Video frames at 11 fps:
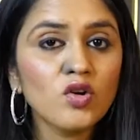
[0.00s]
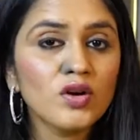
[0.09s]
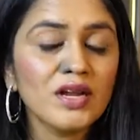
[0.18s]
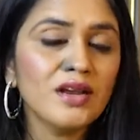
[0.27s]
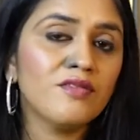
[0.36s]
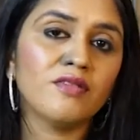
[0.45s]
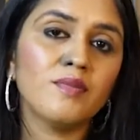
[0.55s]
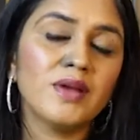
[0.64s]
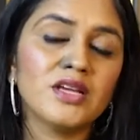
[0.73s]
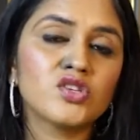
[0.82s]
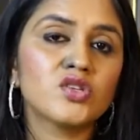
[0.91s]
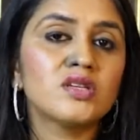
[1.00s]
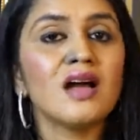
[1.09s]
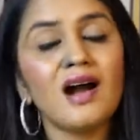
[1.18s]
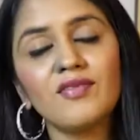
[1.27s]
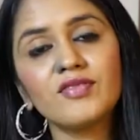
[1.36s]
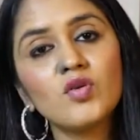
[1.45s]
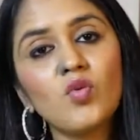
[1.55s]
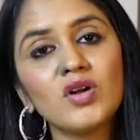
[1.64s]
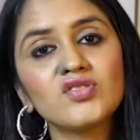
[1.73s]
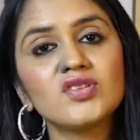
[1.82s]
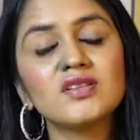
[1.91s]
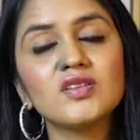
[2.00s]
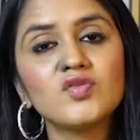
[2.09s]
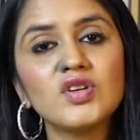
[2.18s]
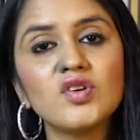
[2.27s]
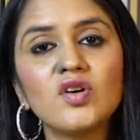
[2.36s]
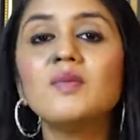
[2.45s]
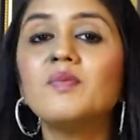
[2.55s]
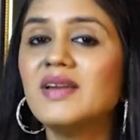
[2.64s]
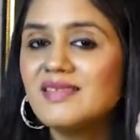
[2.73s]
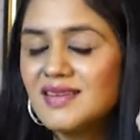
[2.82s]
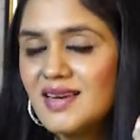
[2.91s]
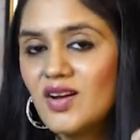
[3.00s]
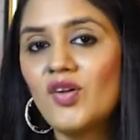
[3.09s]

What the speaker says: good information after watching this video, please click